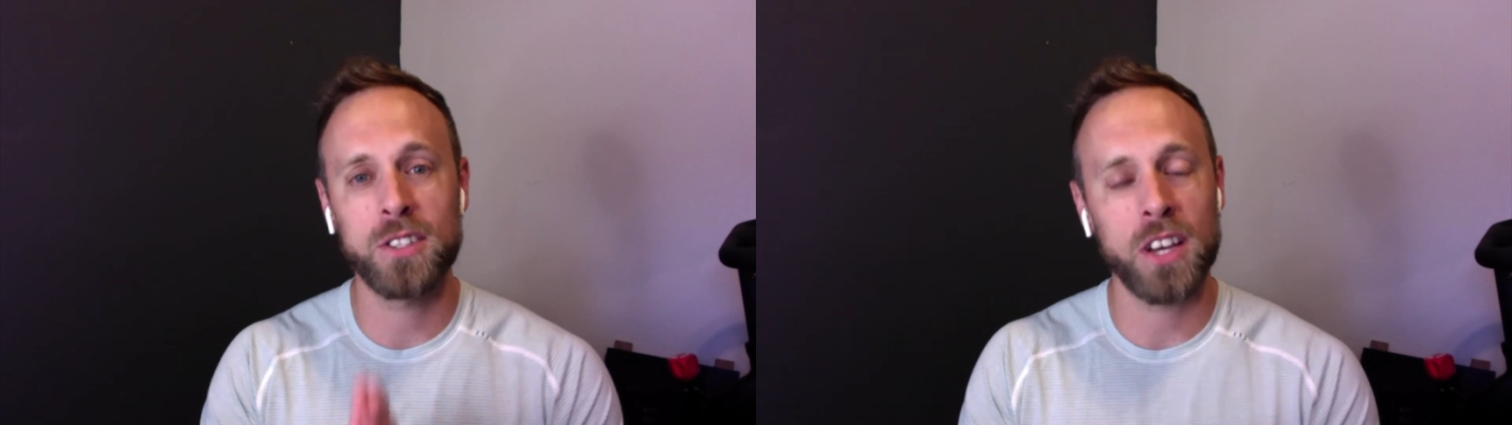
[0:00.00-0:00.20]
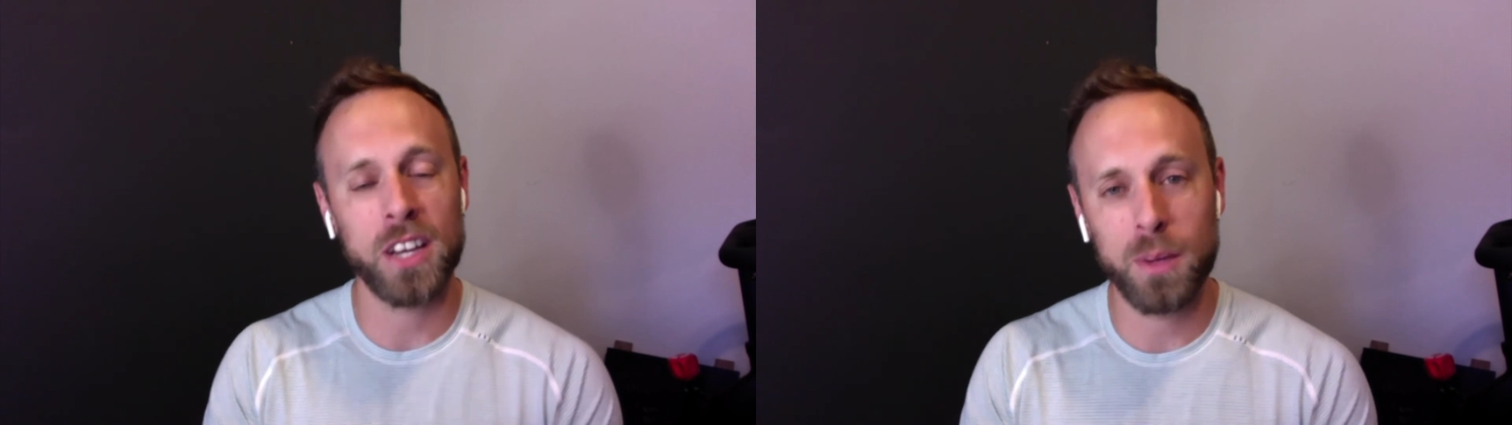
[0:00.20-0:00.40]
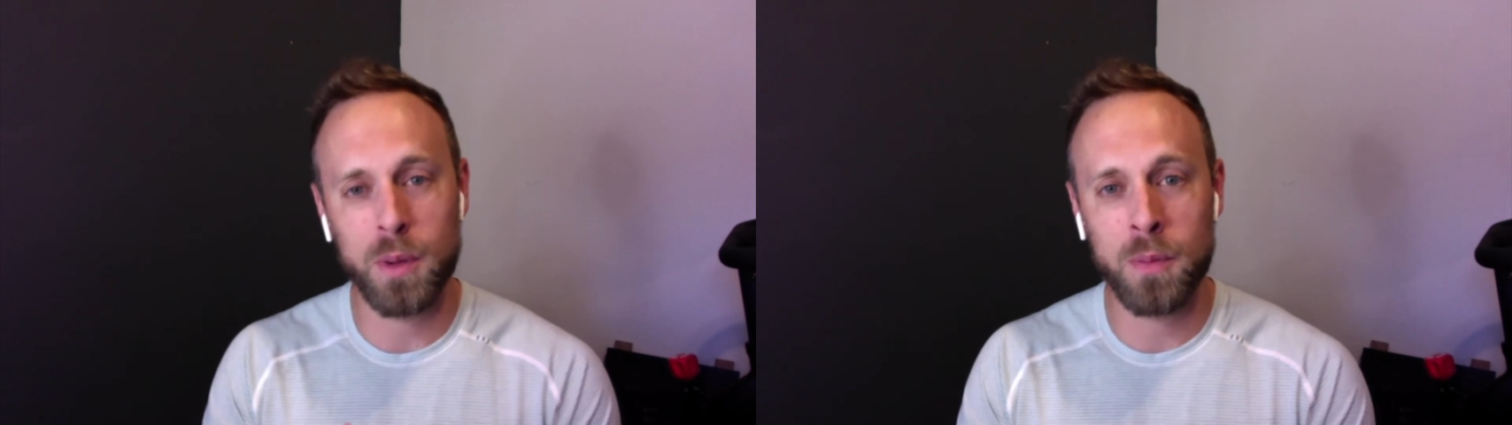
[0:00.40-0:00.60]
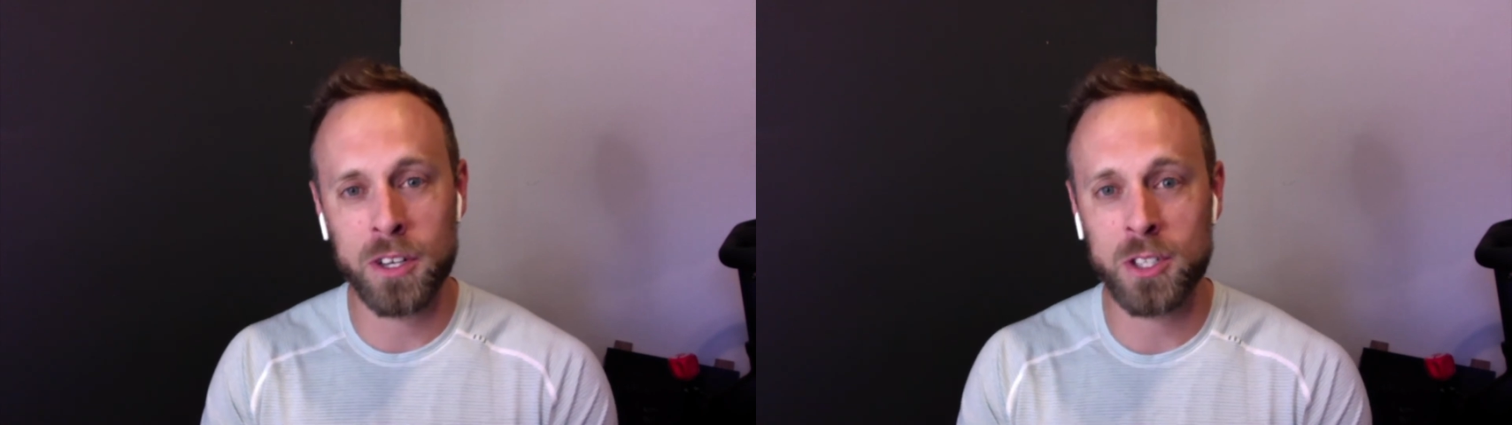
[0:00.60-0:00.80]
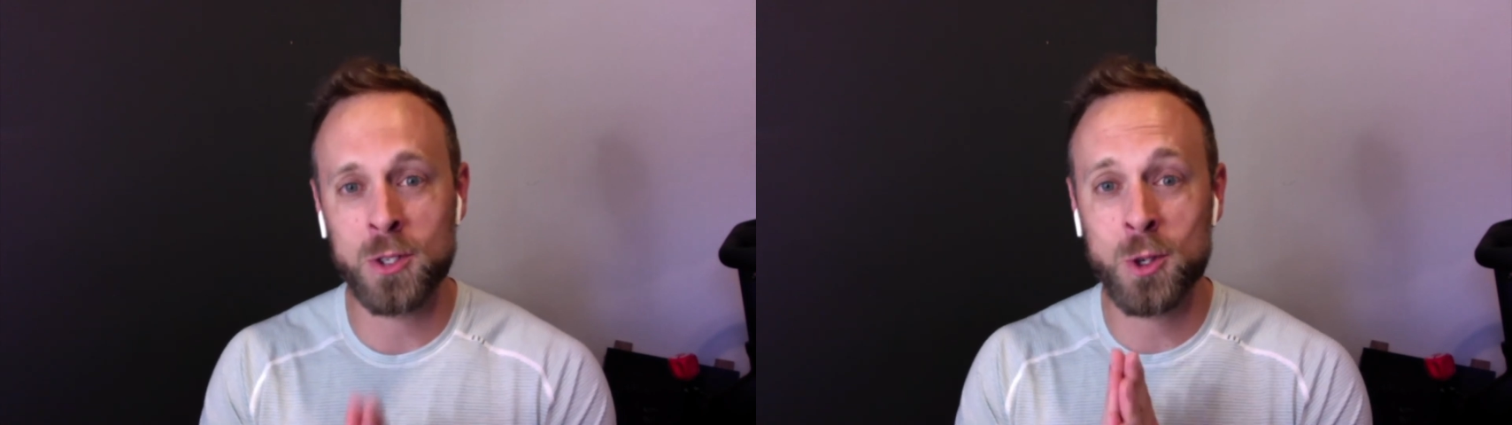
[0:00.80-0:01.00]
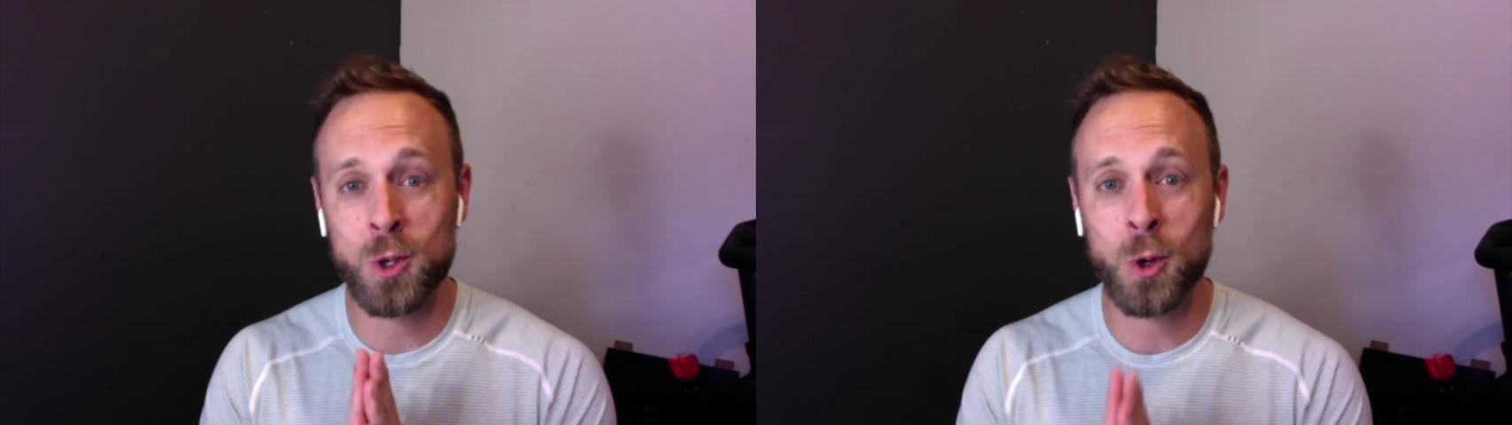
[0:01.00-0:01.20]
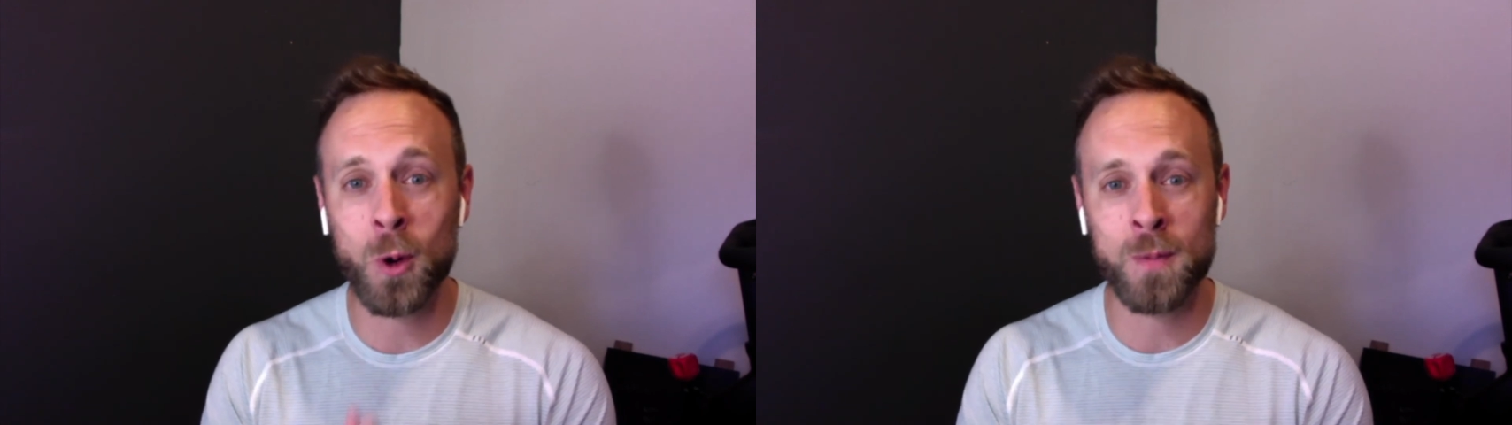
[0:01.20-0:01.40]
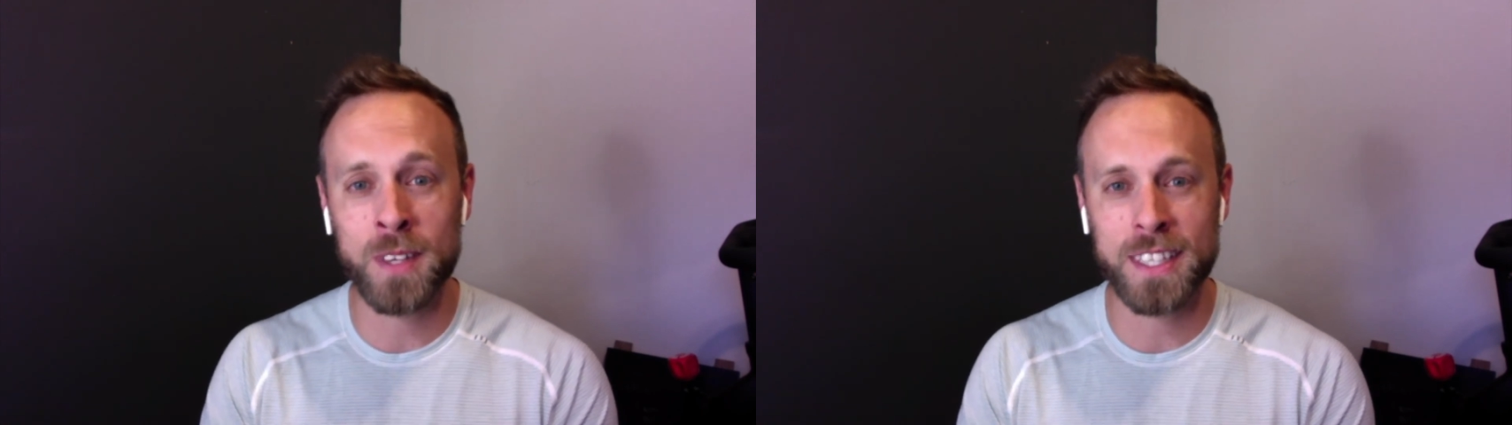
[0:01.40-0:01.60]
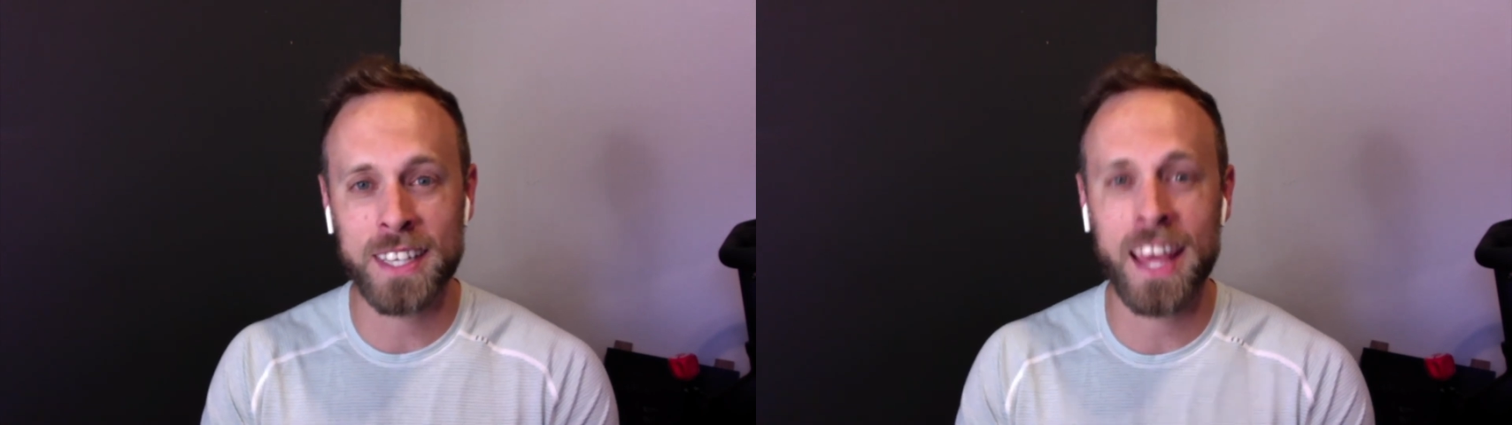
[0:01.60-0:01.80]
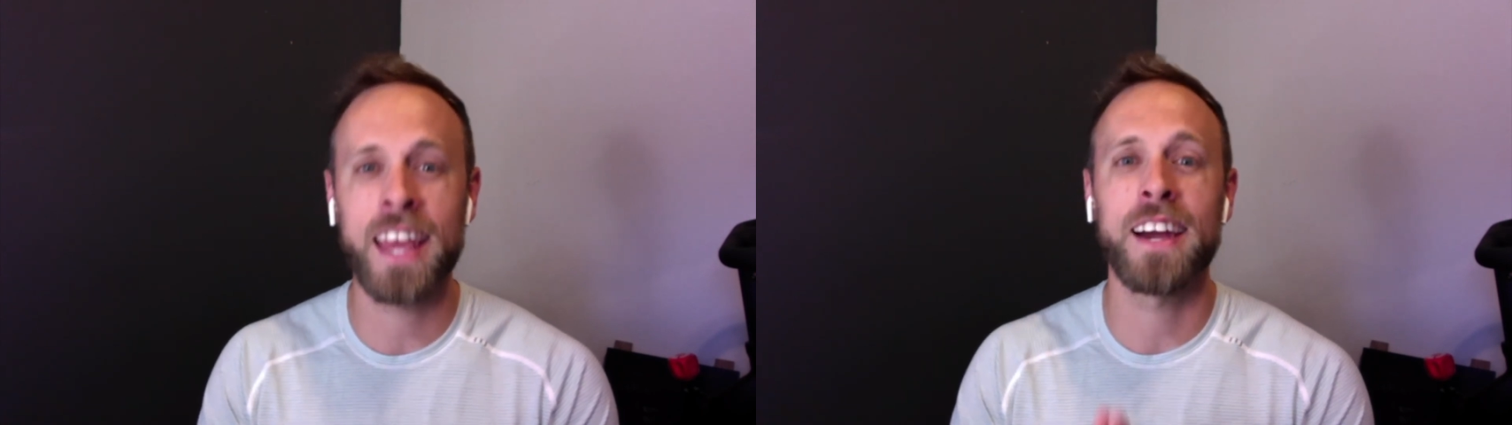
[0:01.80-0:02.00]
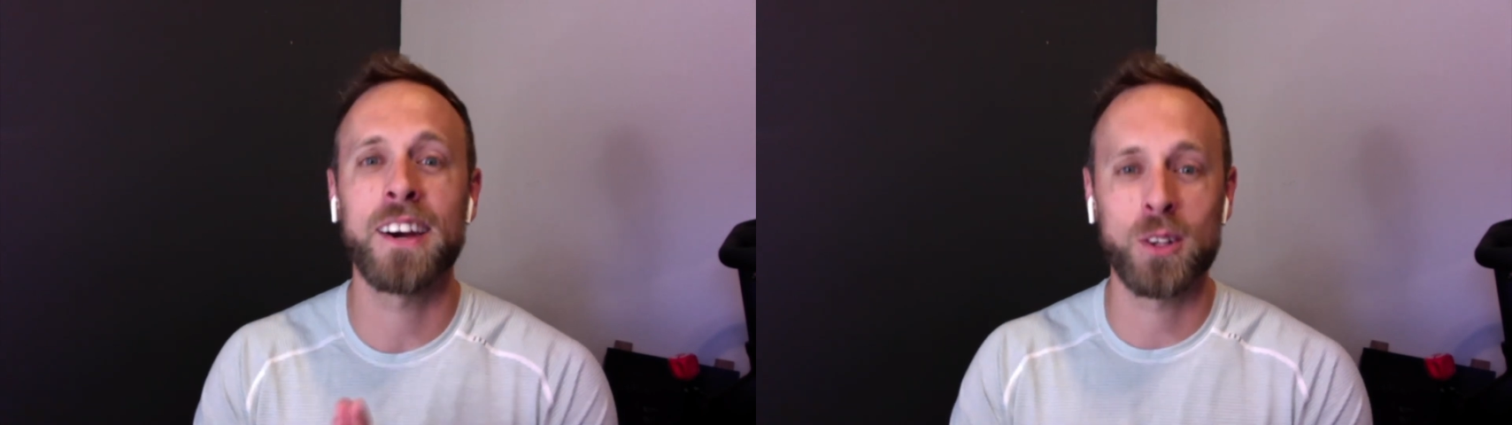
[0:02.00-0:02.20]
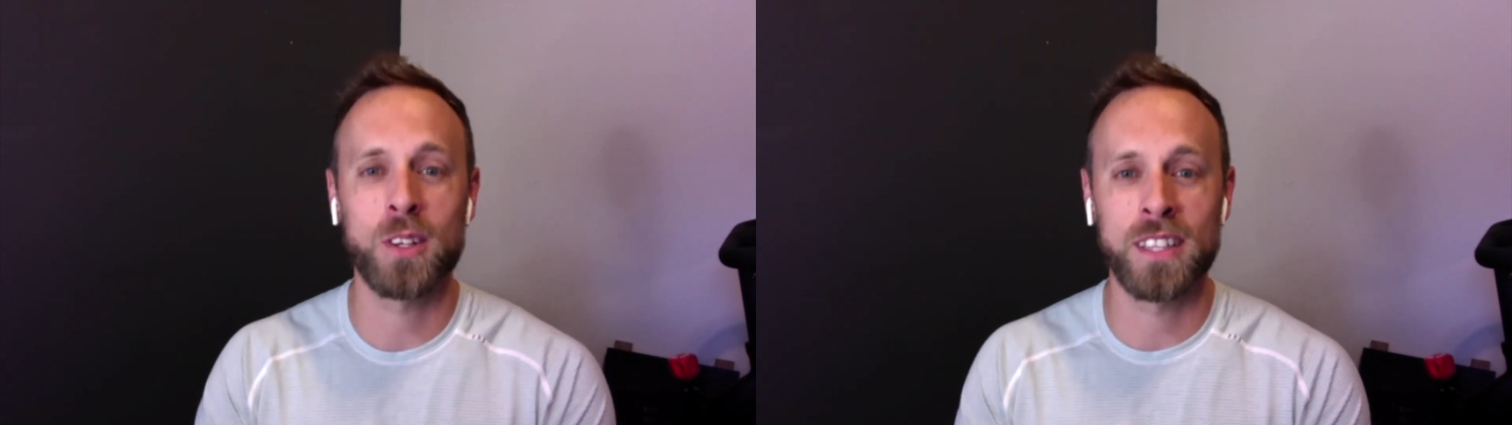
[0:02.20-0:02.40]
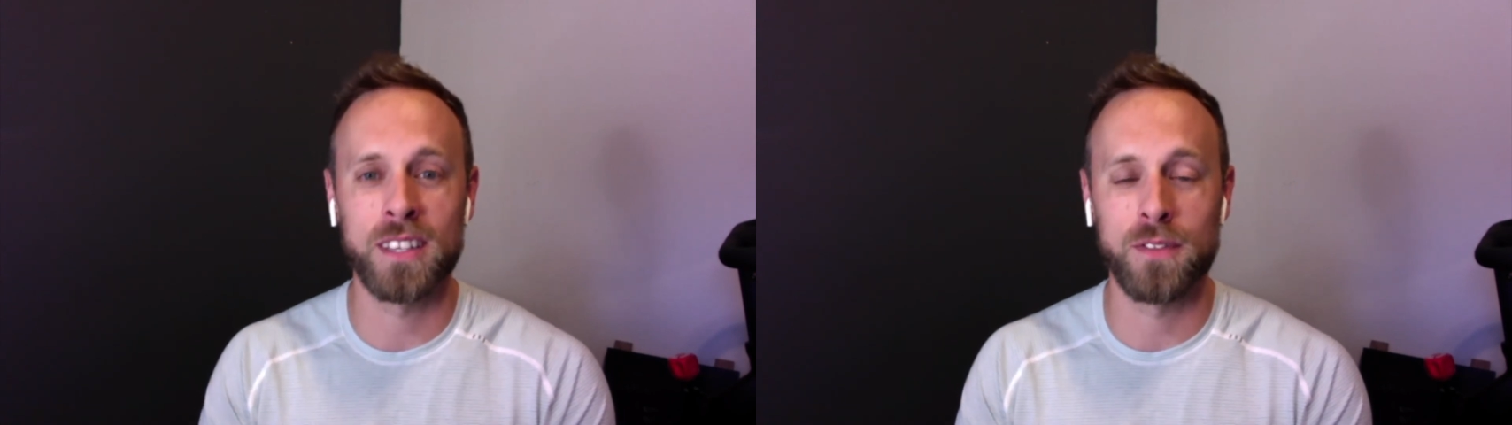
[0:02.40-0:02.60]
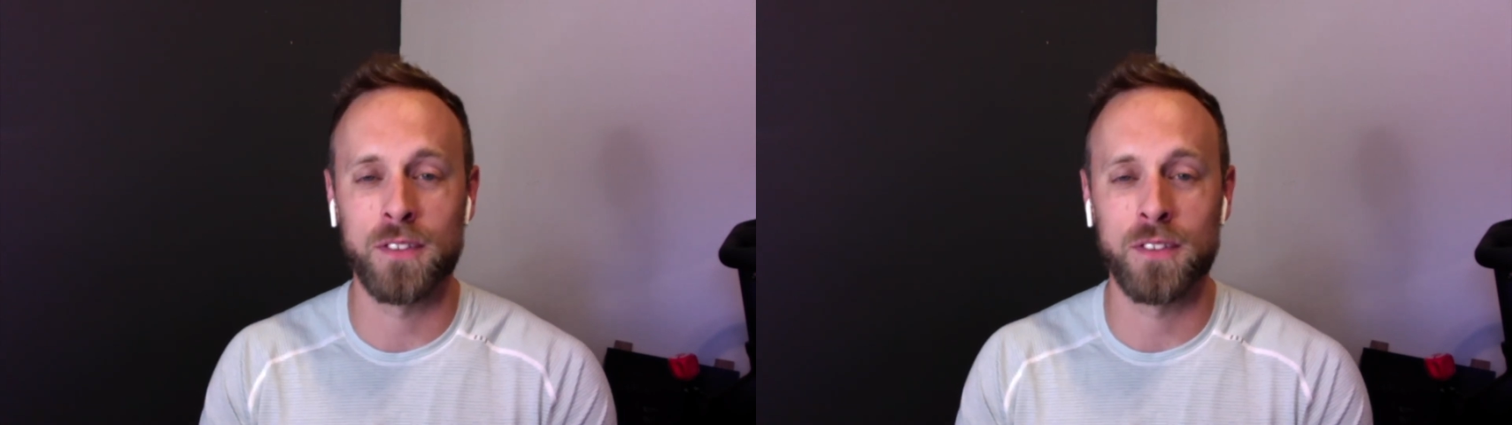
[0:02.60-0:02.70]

there's not going to be much enjoyment today other than the